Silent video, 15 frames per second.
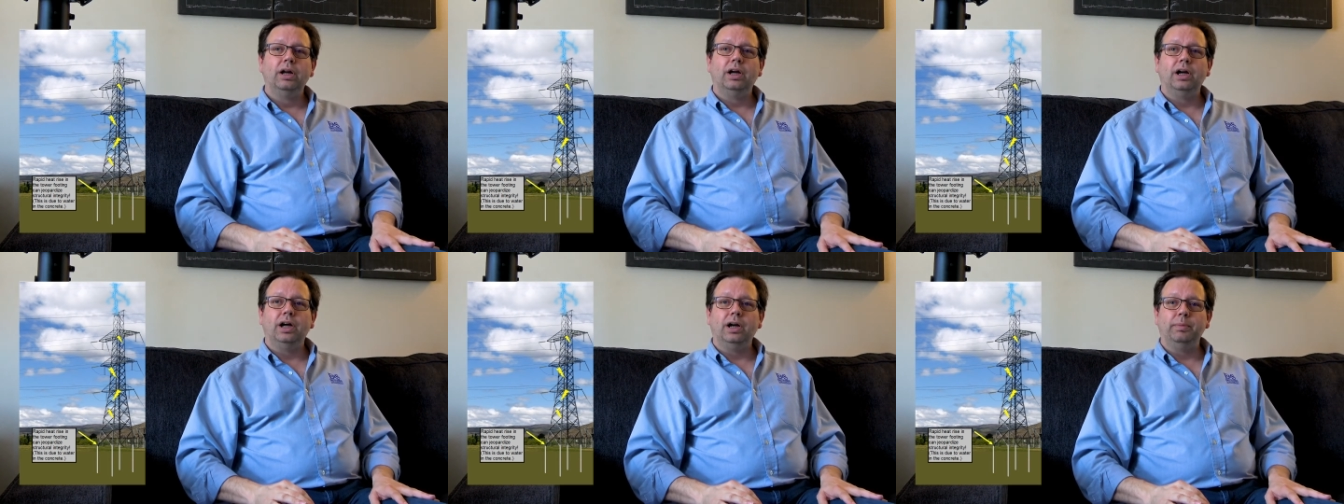
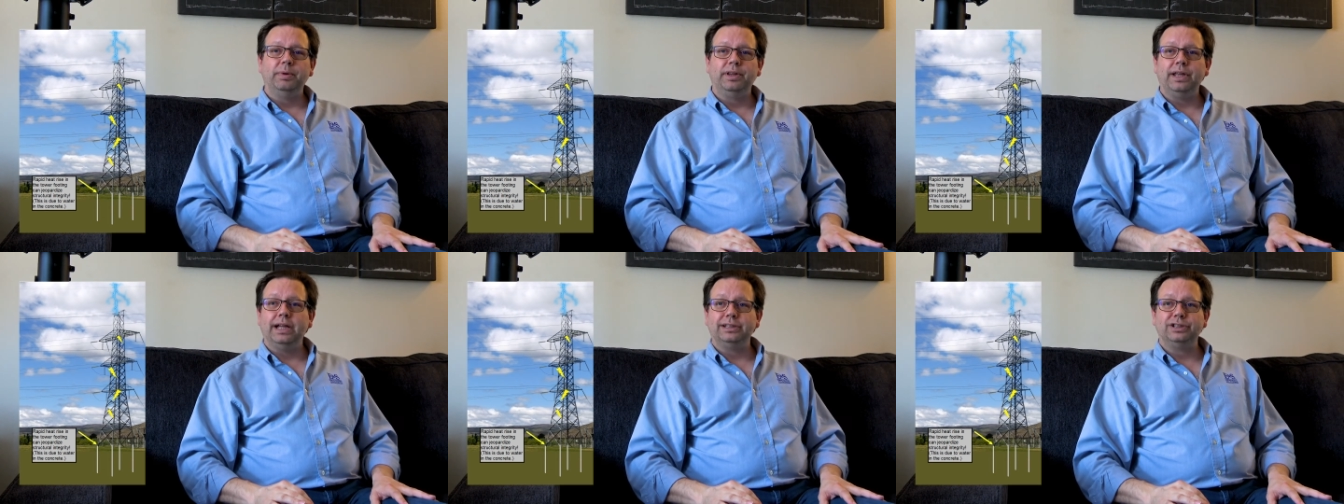uh,
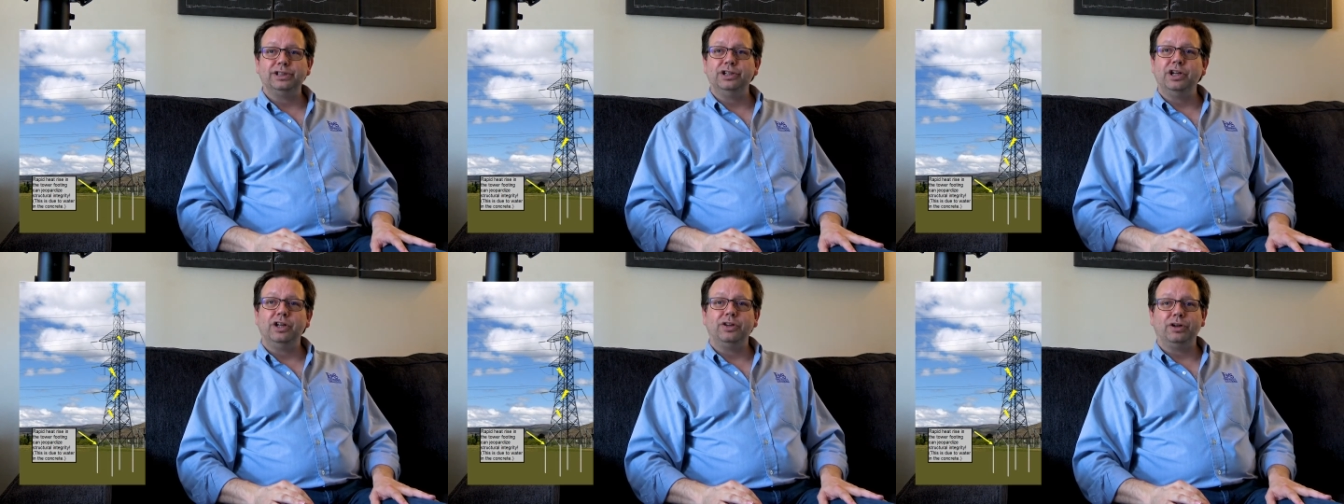but that's
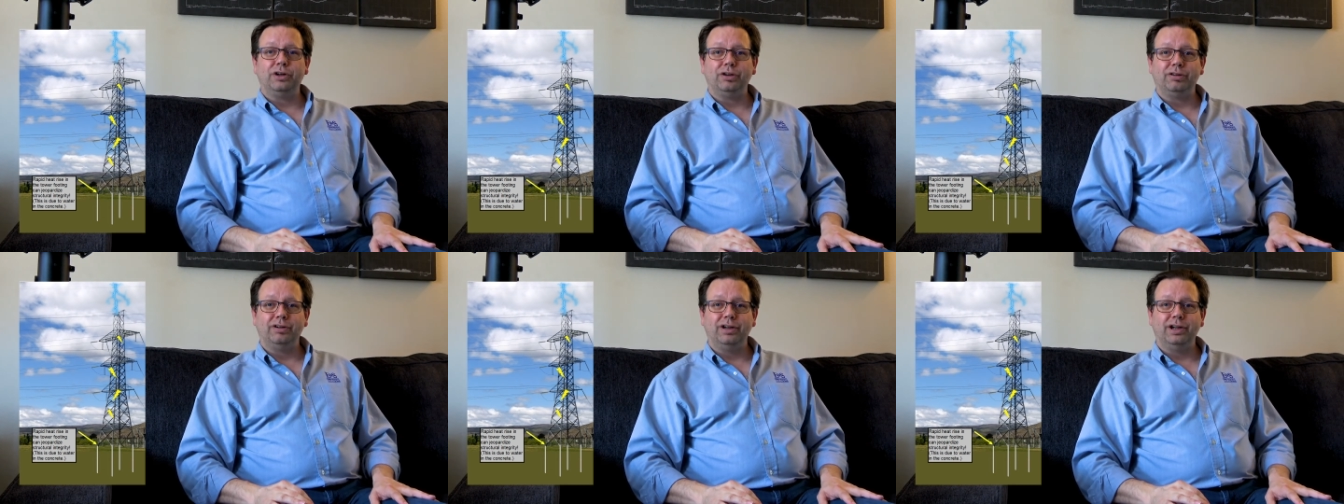
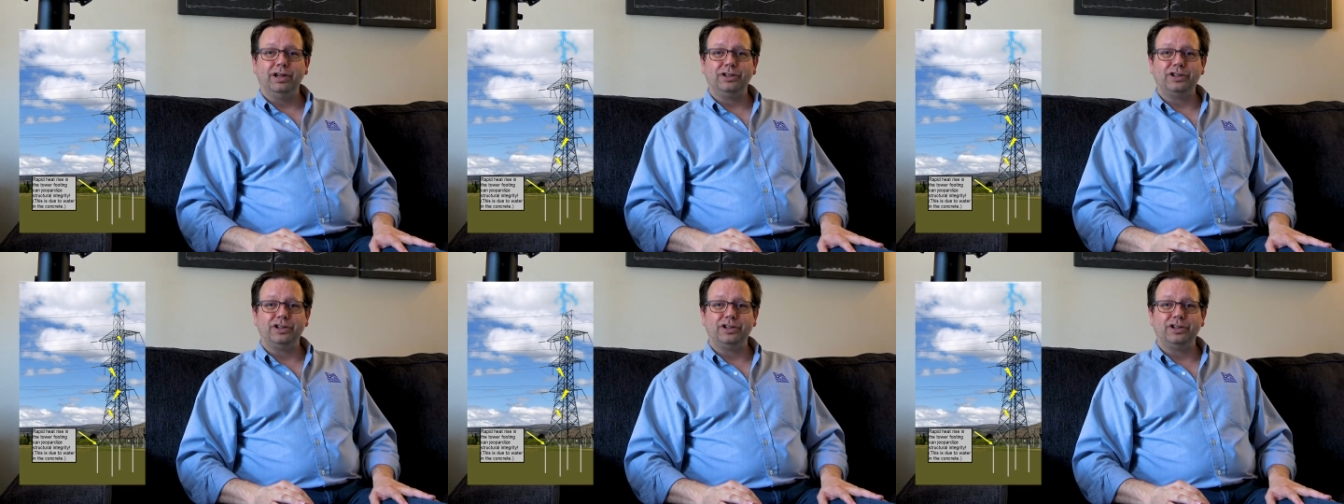another uh,